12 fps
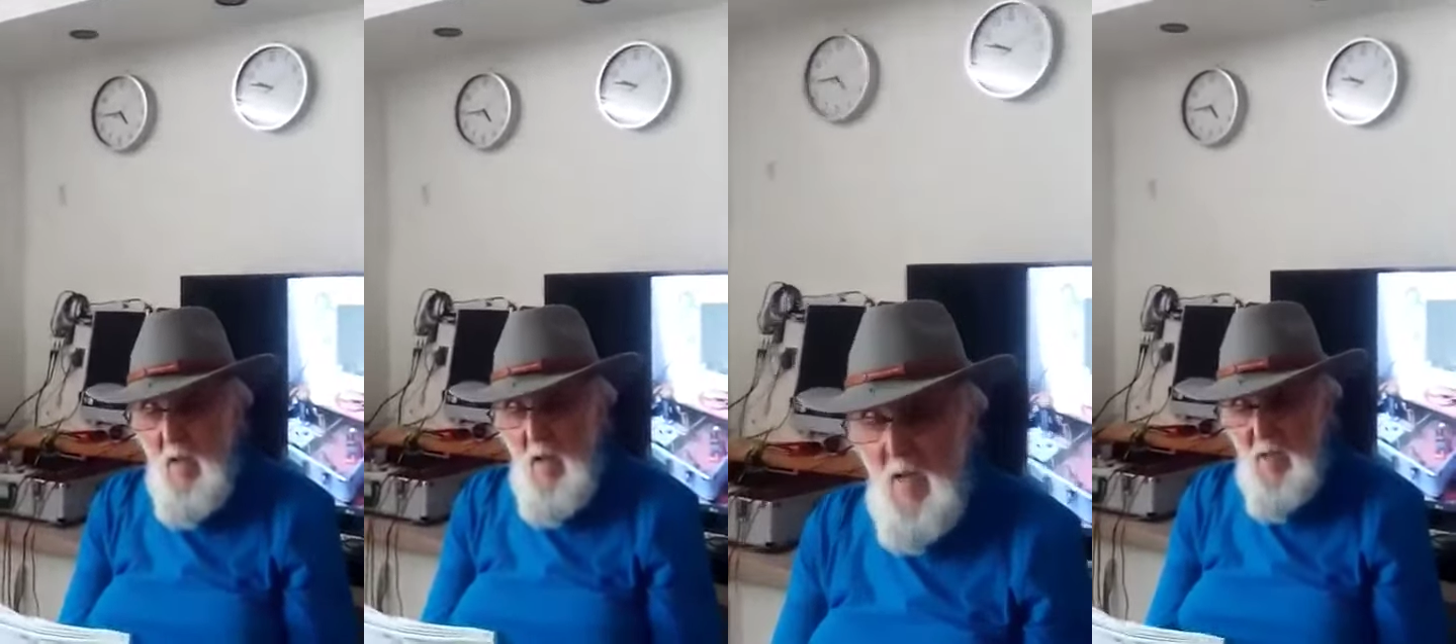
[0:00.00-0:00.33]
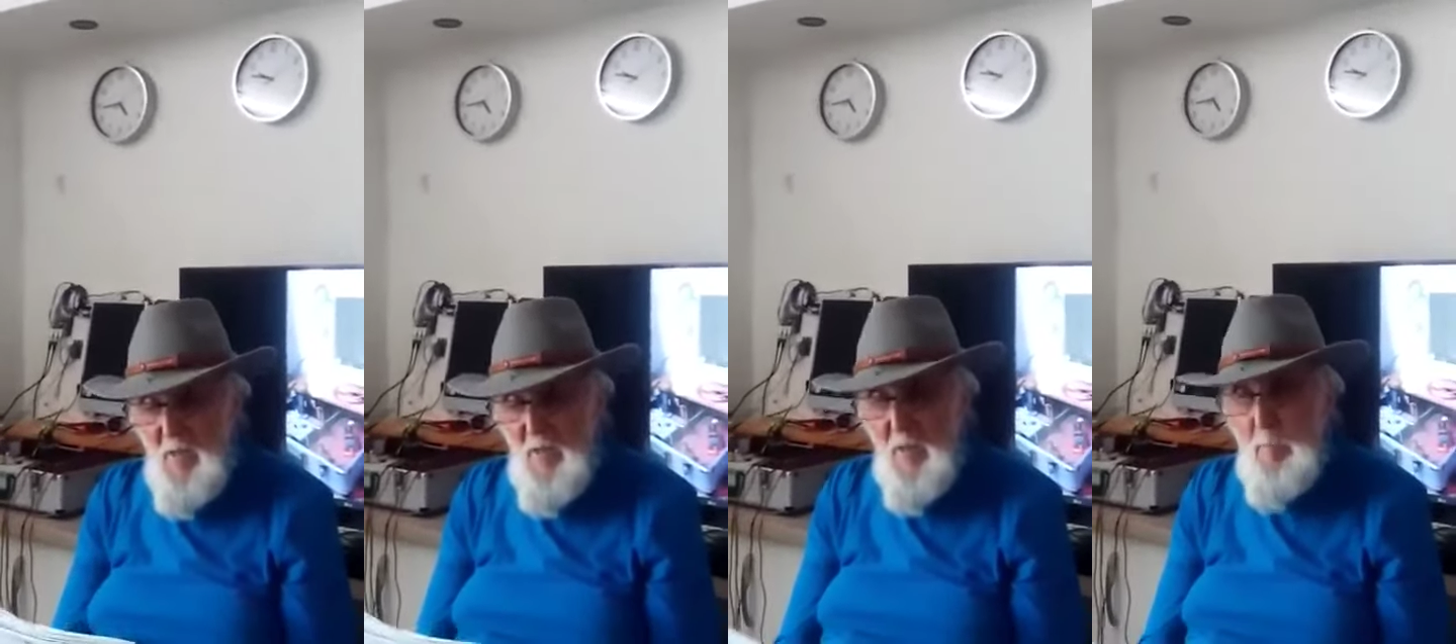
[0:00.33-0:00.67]

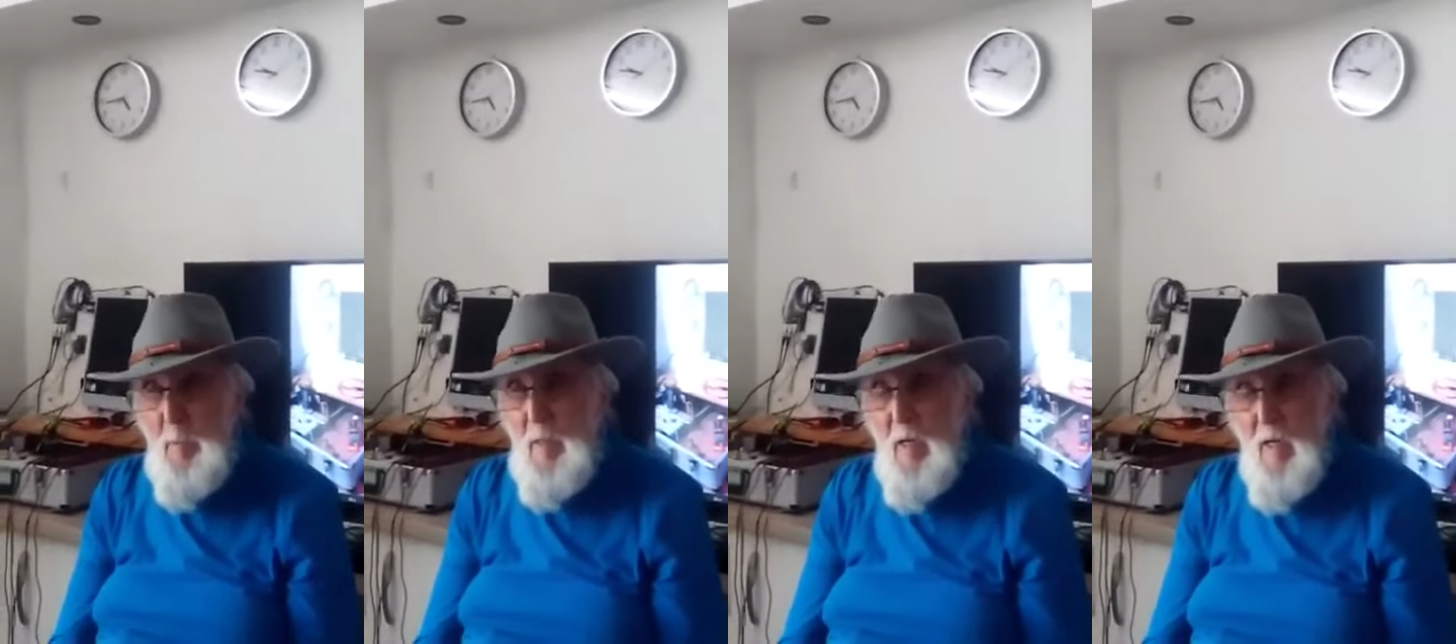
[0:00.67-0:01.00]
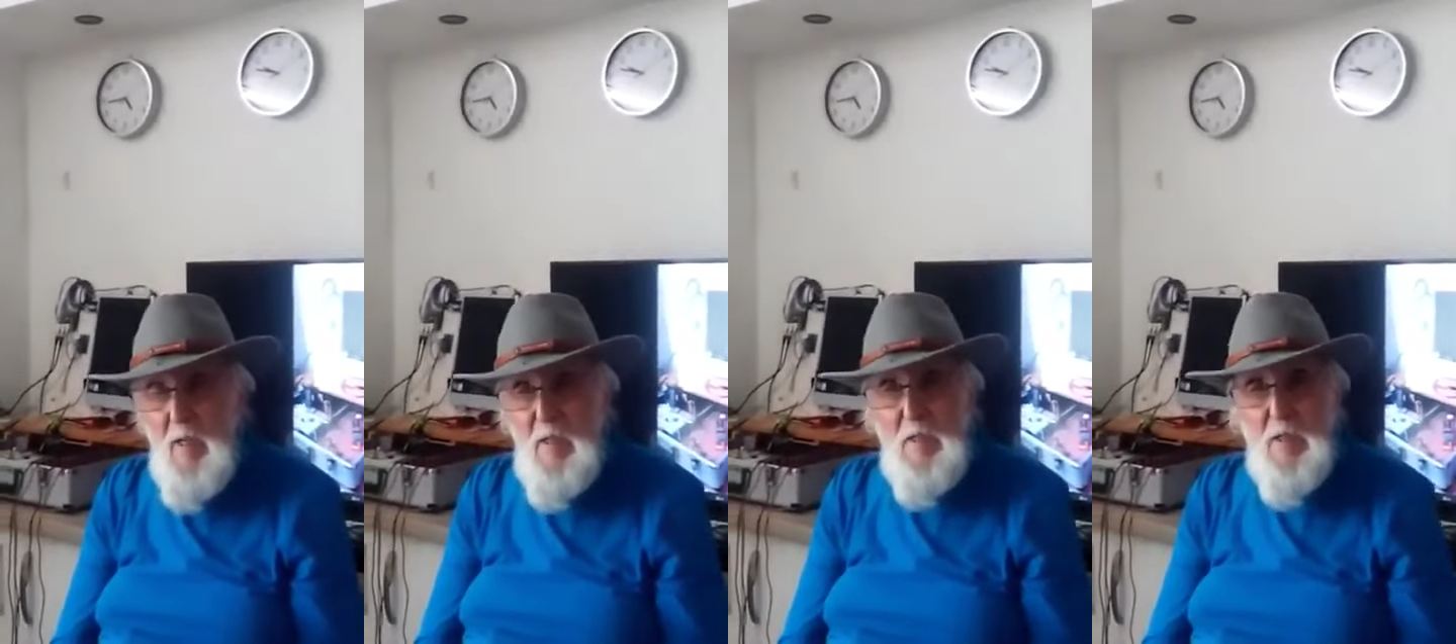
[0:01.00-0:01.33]
and
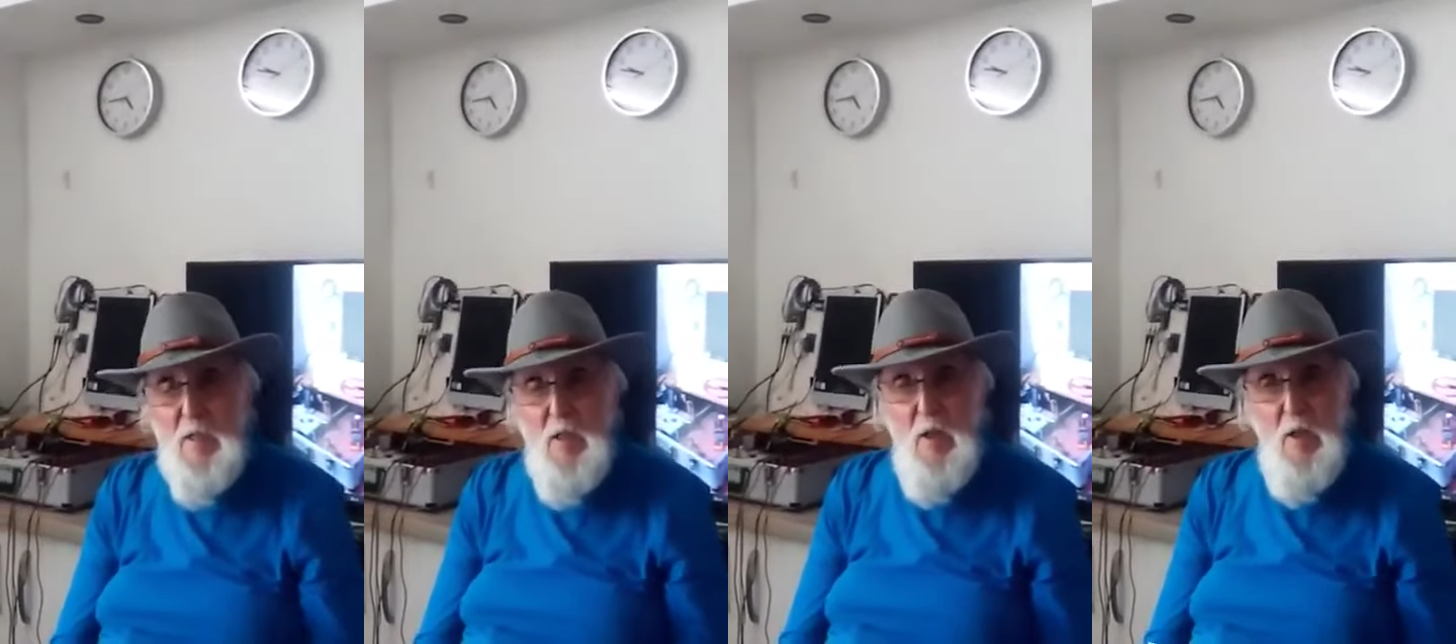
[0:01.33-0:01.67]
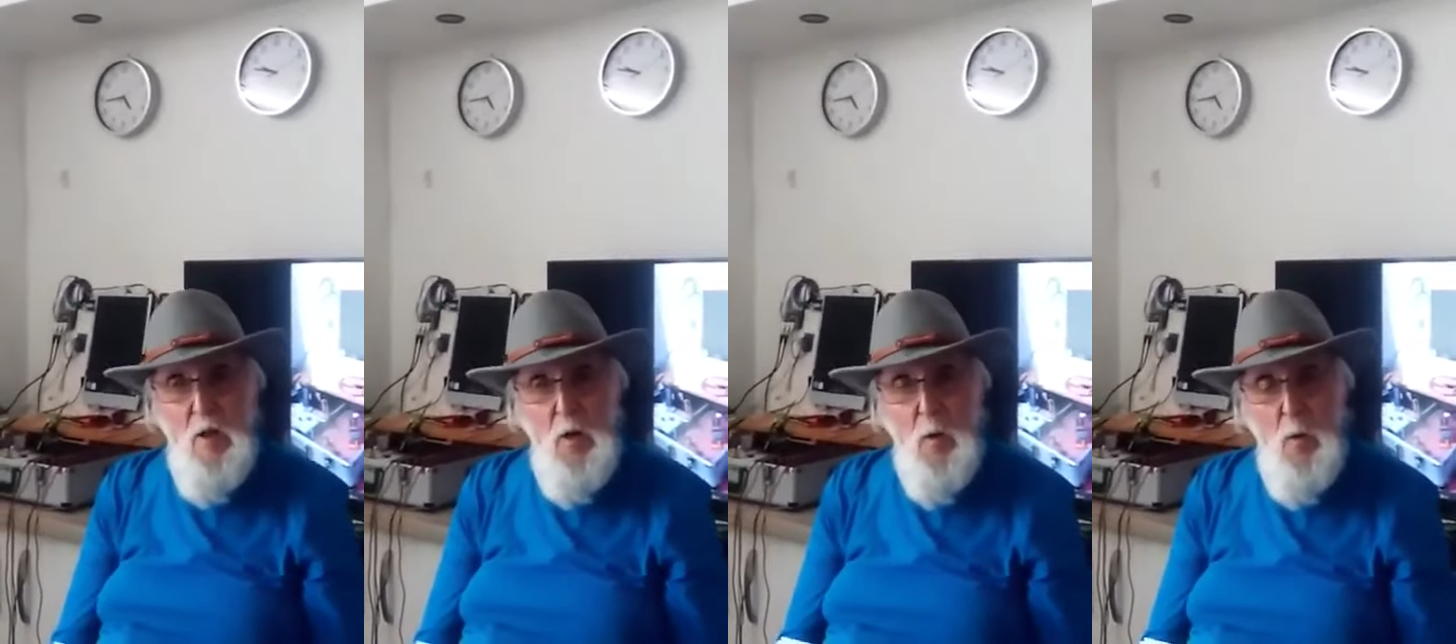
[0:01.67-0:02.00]
supplies
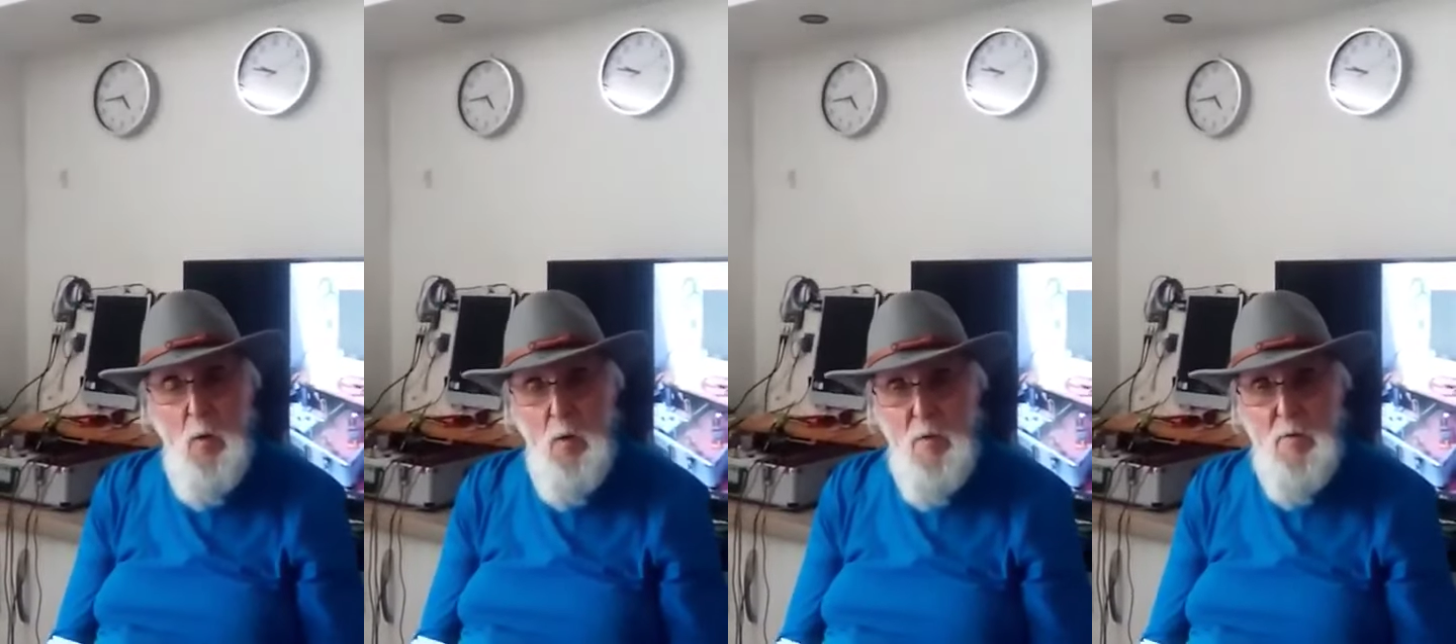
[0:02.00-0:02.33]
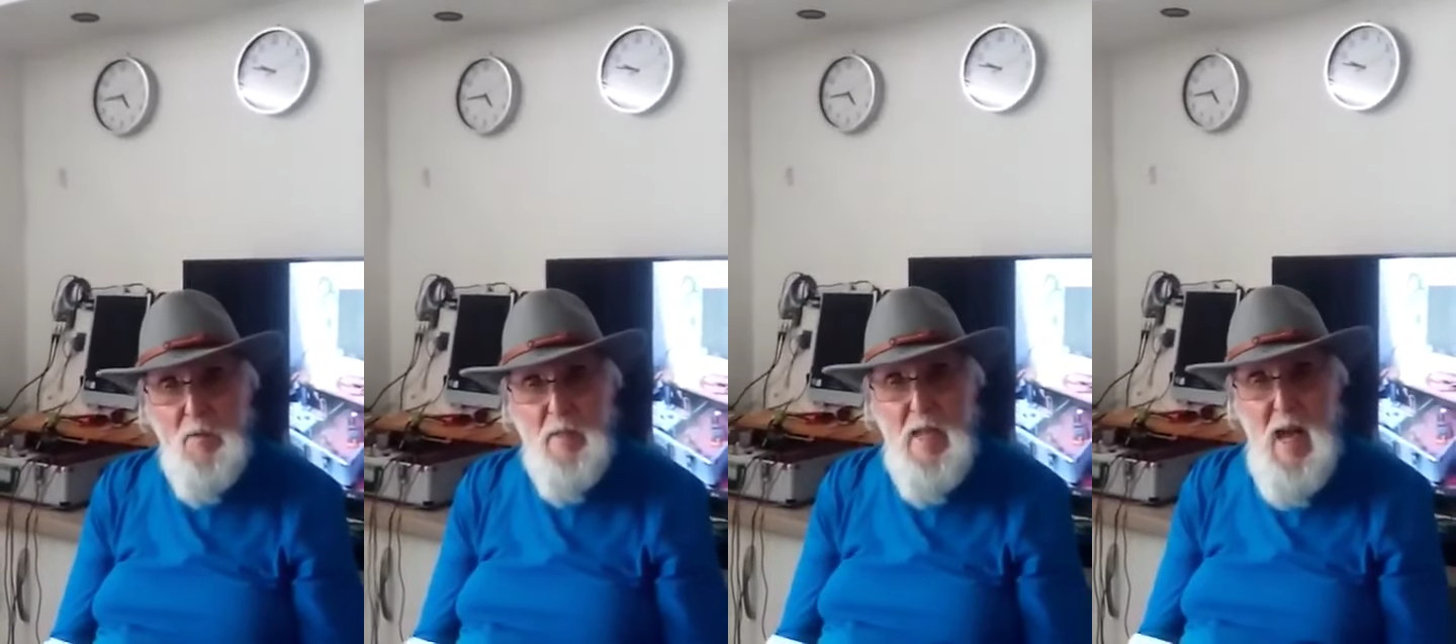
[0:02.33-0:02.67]
all
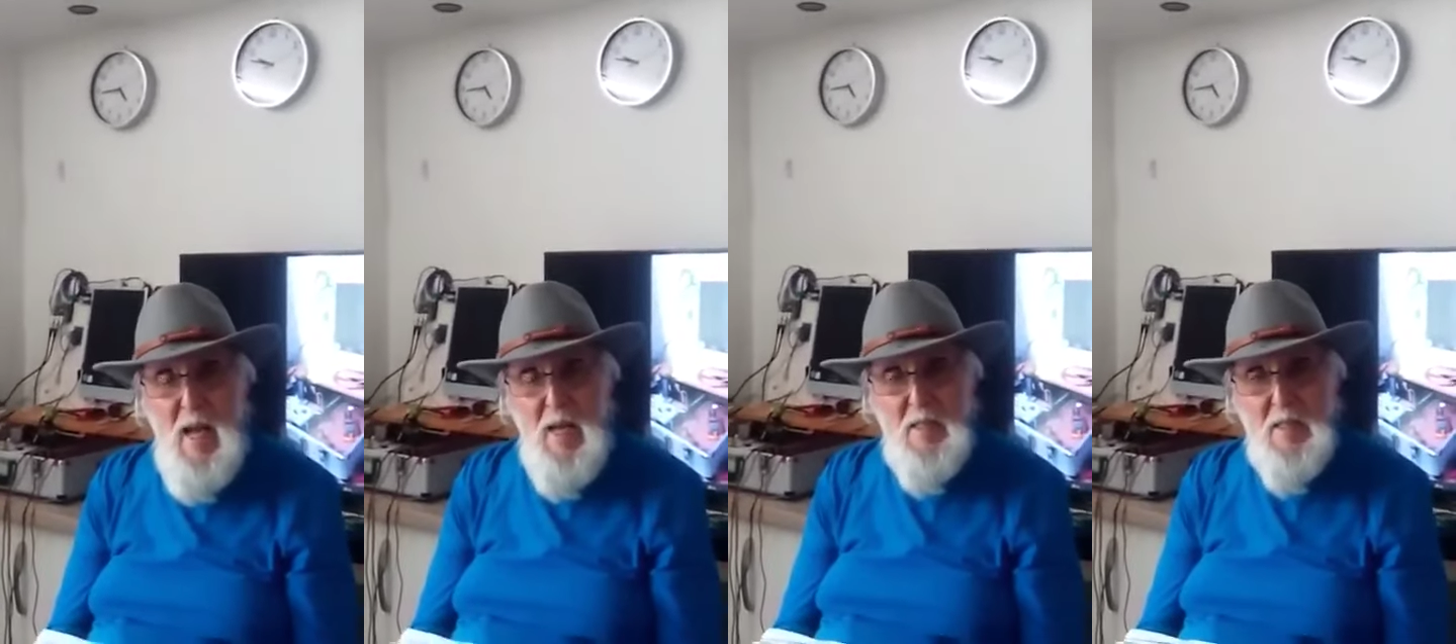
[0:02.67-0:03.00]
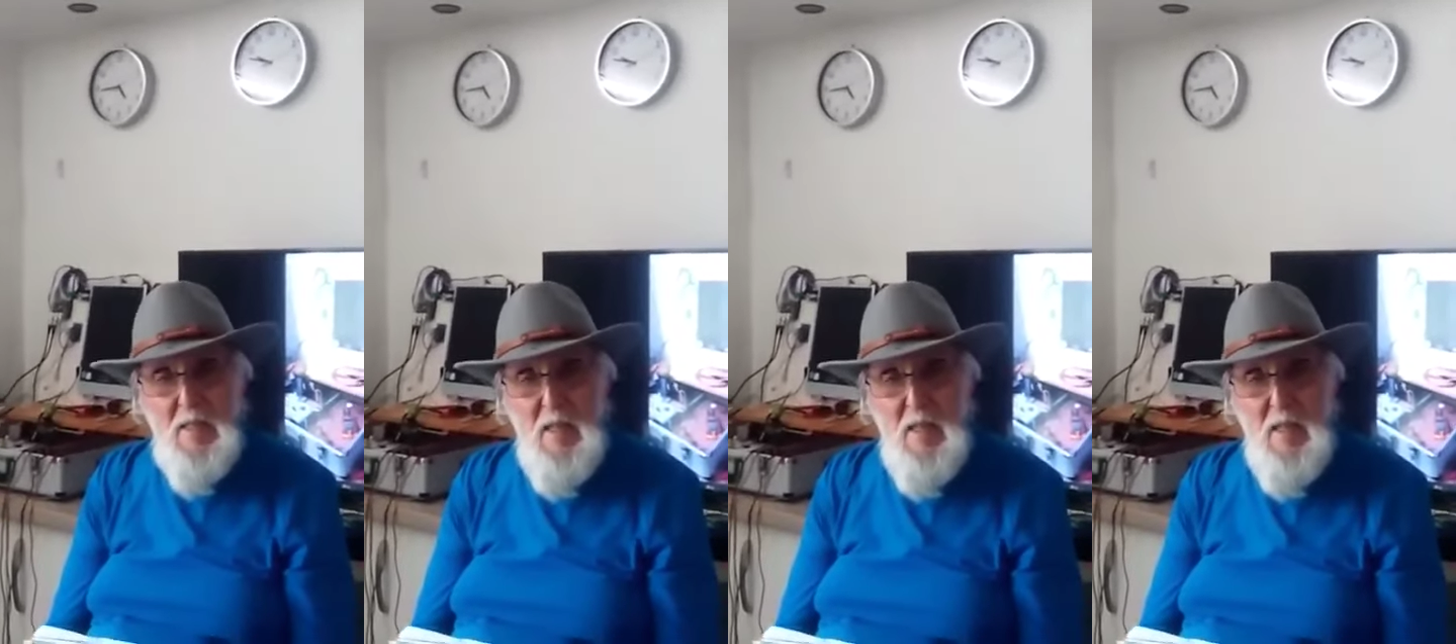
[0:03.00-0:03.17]
of the gas